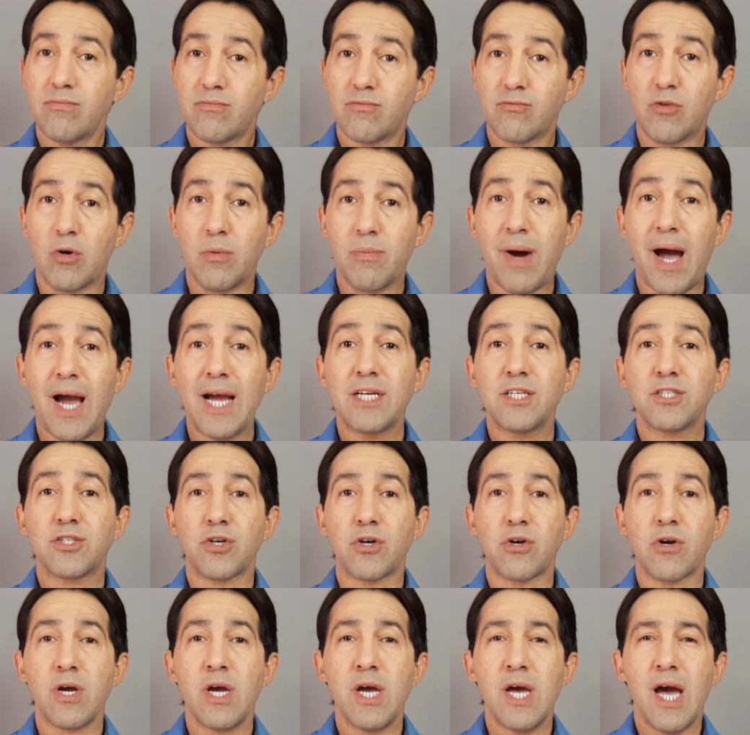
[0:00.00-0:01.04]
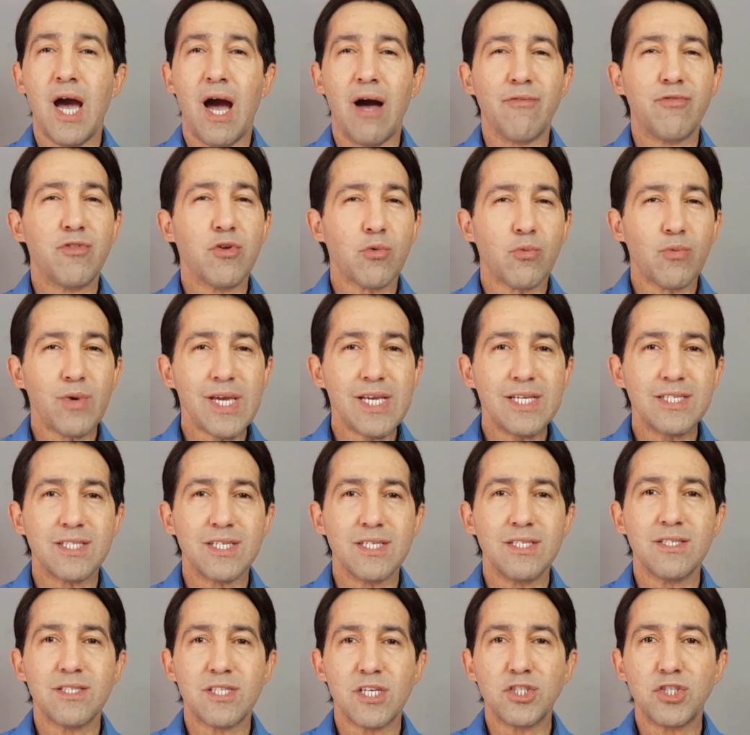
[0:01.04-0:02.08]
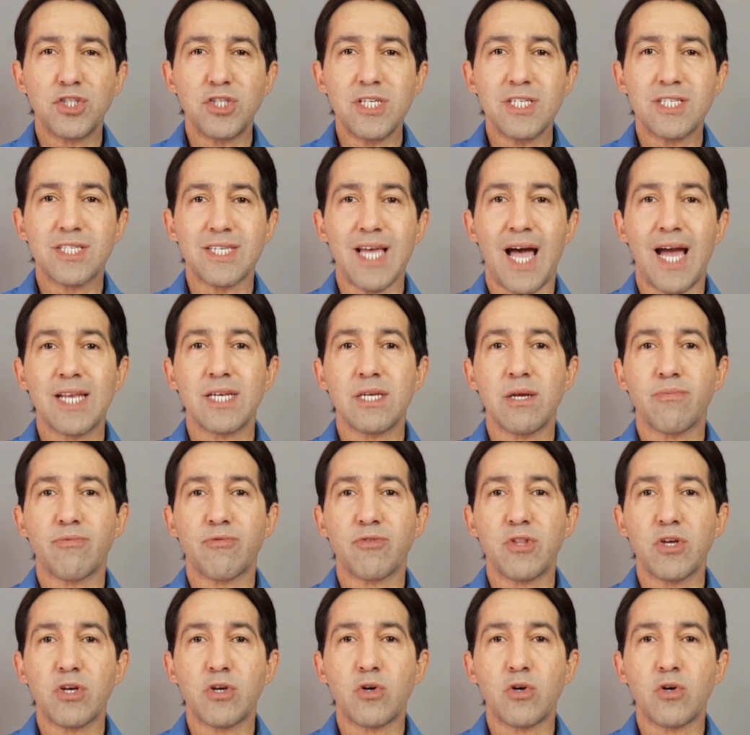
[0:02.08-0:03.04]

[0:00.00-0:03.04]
Remind her of the reasons that she signed up for the